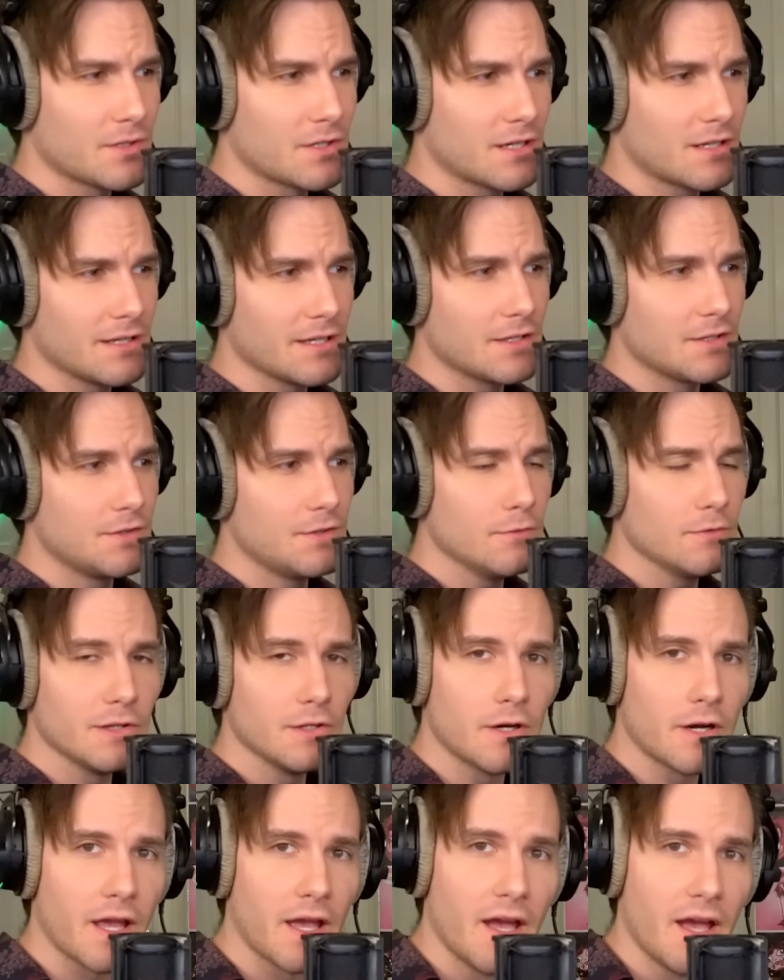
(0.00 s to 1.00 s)
to the click you
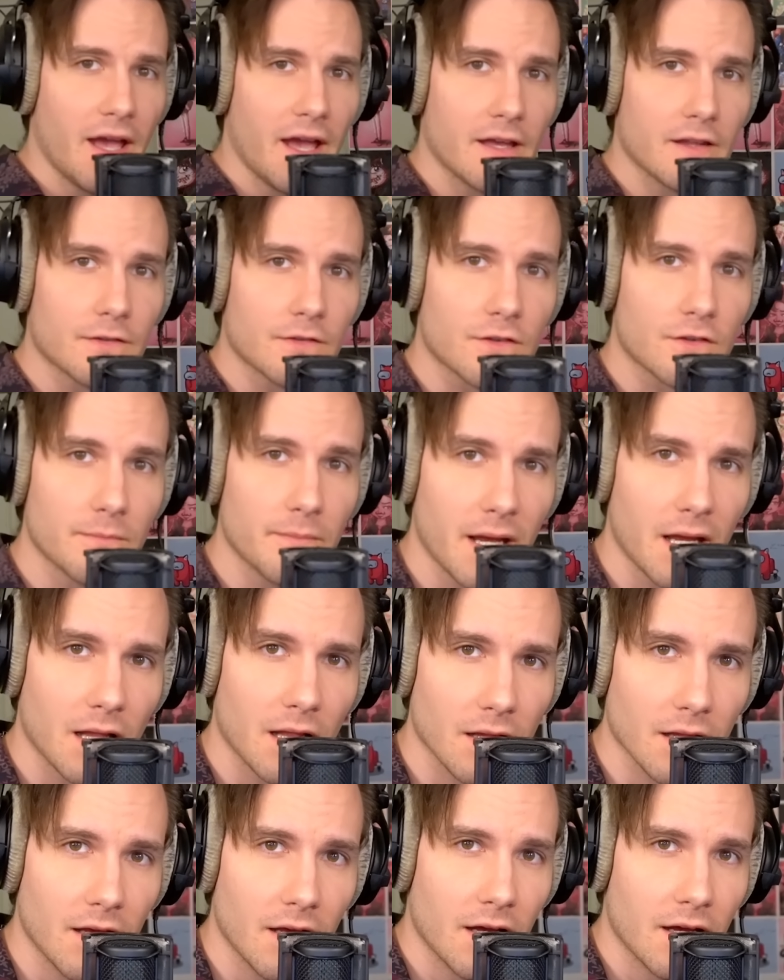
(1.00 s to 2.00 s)
look and
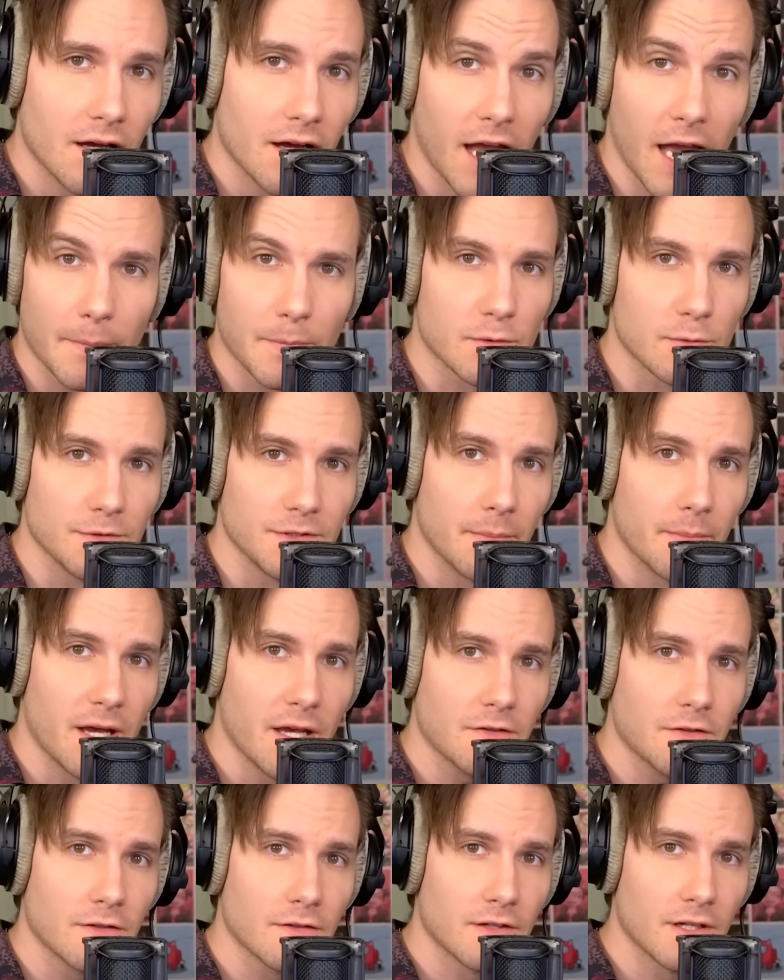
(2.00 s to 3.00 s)
smell. Absolutely
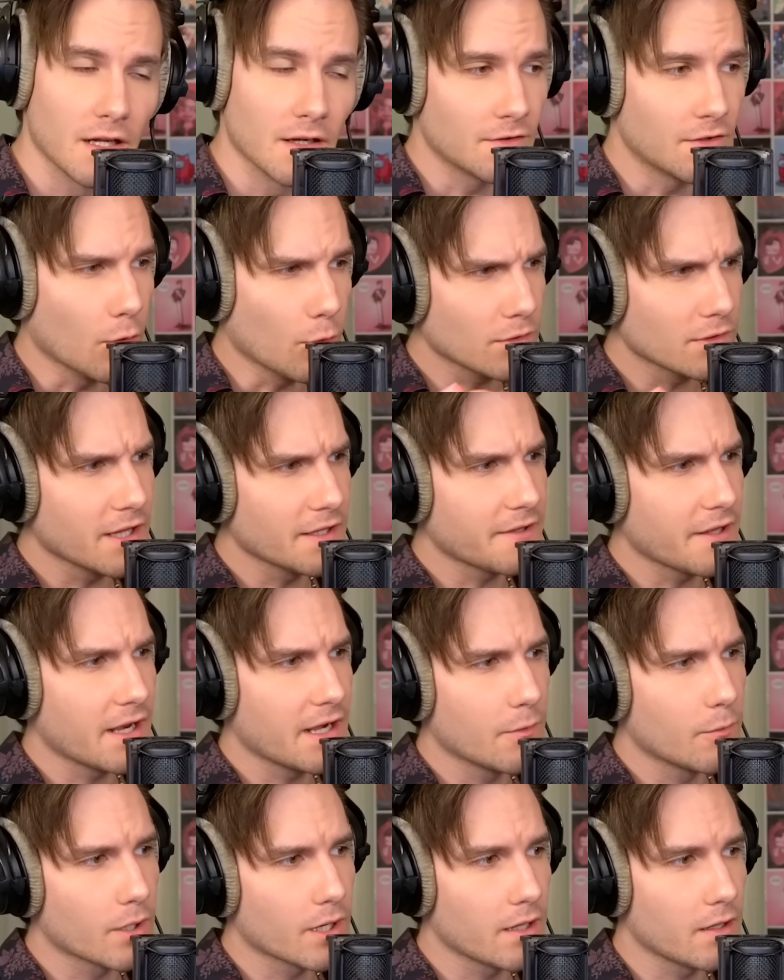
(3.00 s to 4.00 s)
amazing today, and don't let
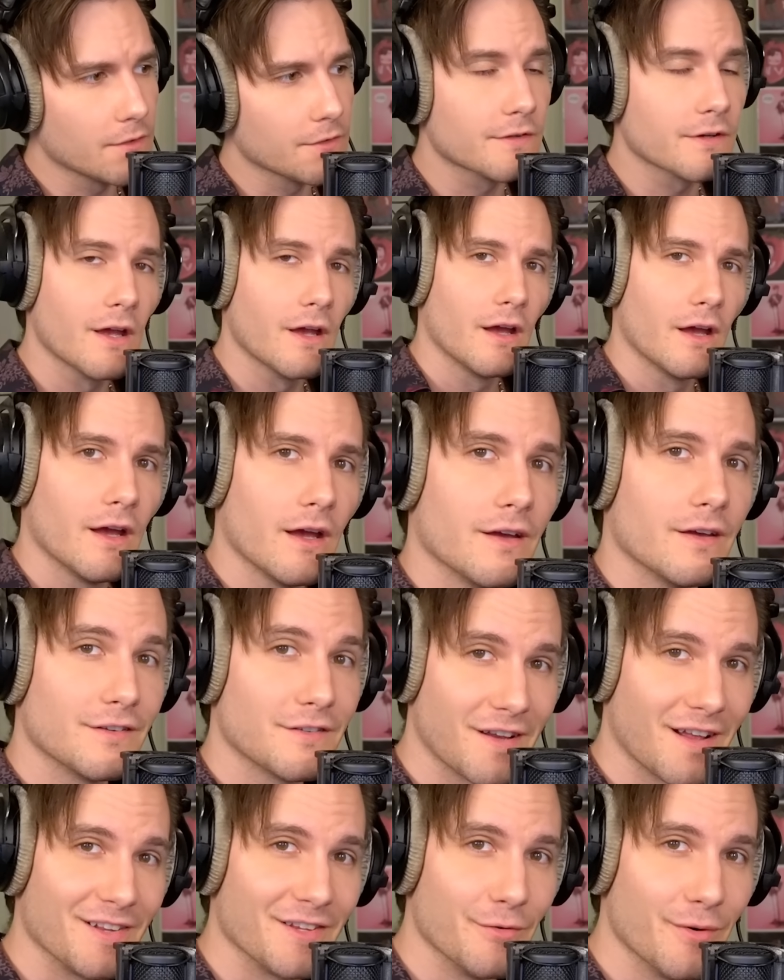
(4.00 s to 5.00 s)
anyone else
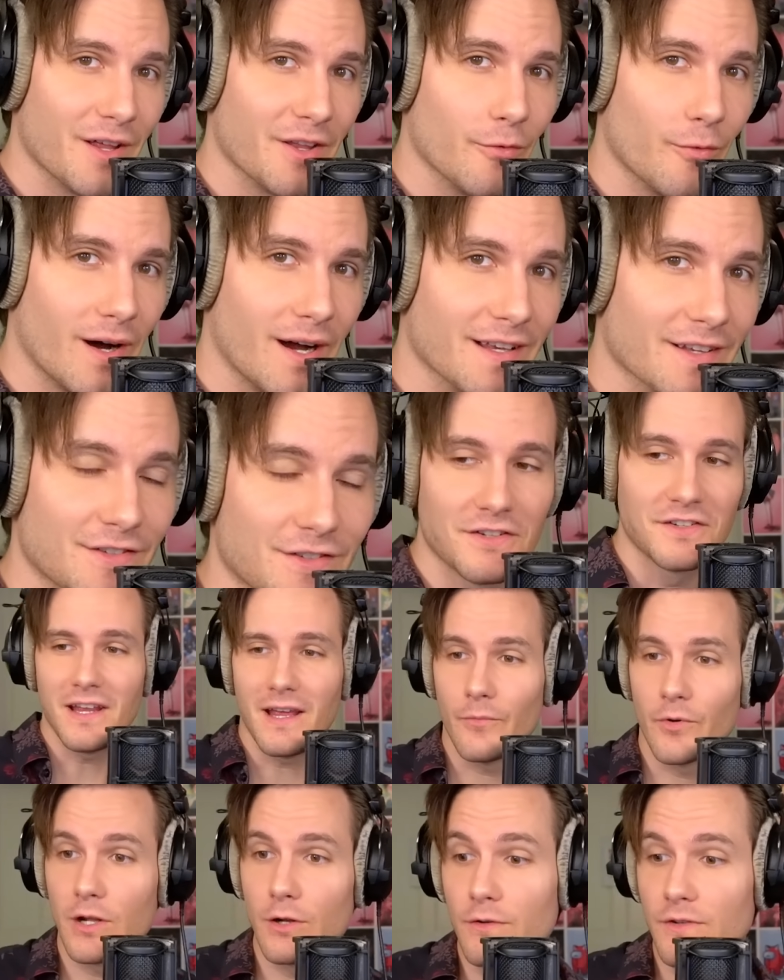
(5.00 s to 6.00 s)
tell you otherwise. Today
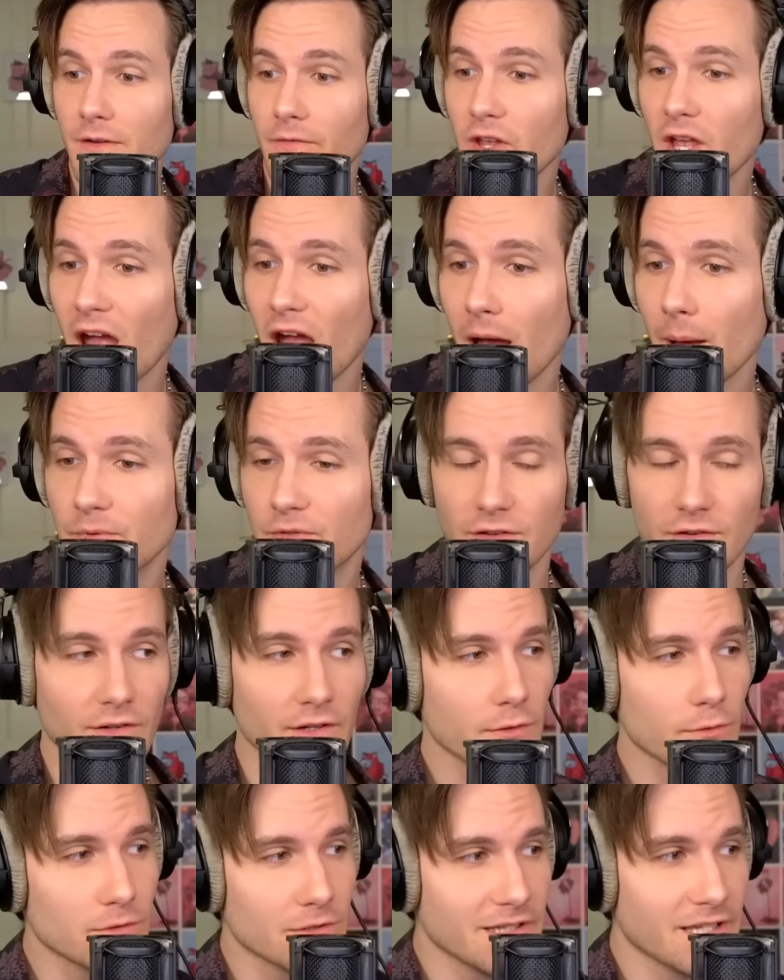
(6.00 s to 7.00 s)
we're gonna do something
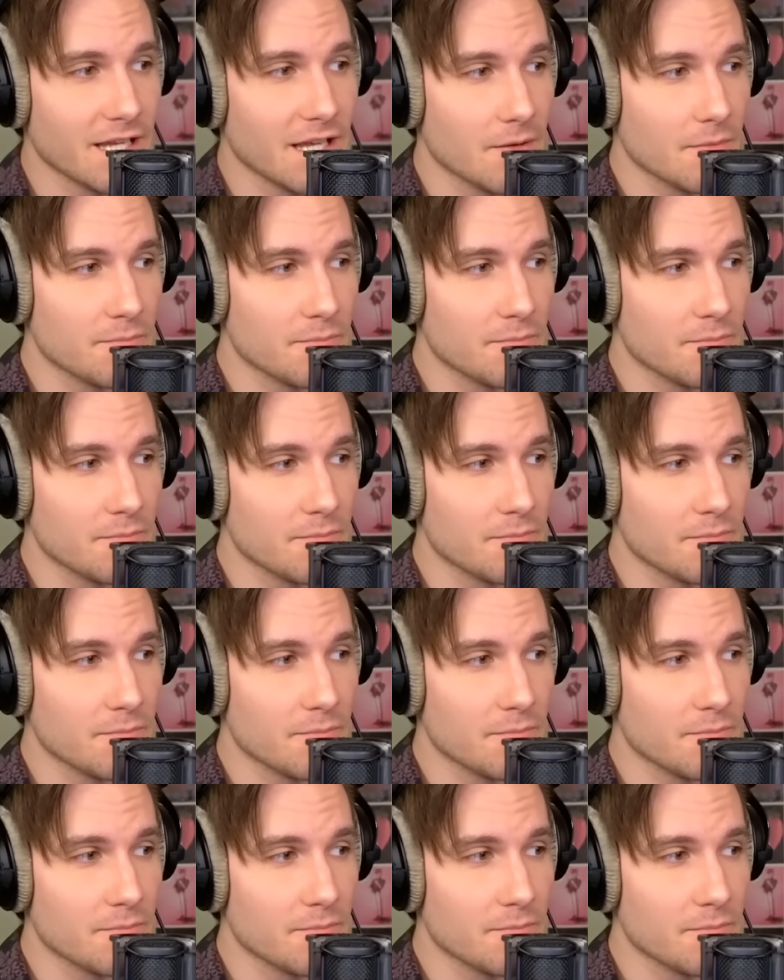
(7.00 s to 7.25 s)
absolutely